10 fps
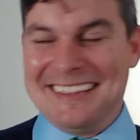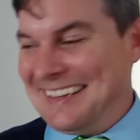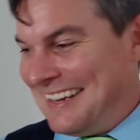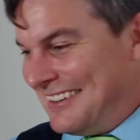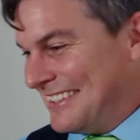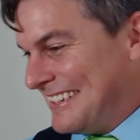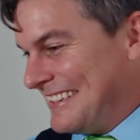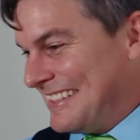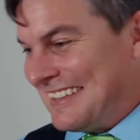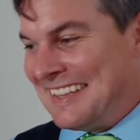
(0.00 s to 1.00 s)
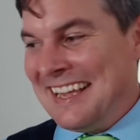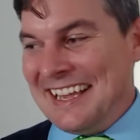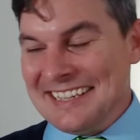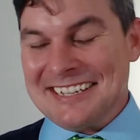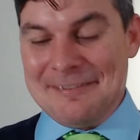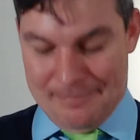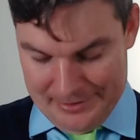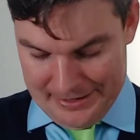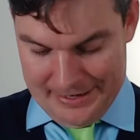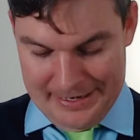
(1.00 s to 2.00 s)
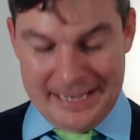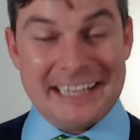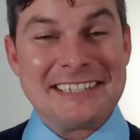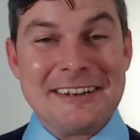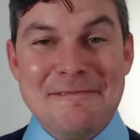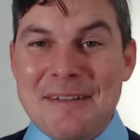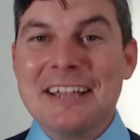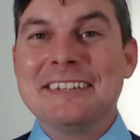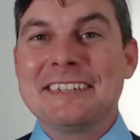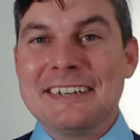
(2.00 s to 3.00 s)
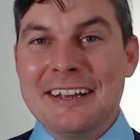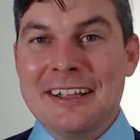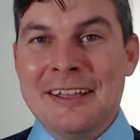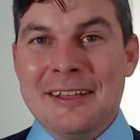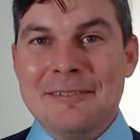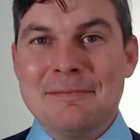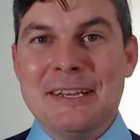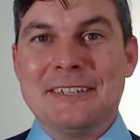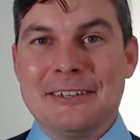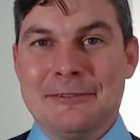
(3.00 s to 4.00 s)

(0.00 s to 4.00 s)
goes here? It's an amazing piece of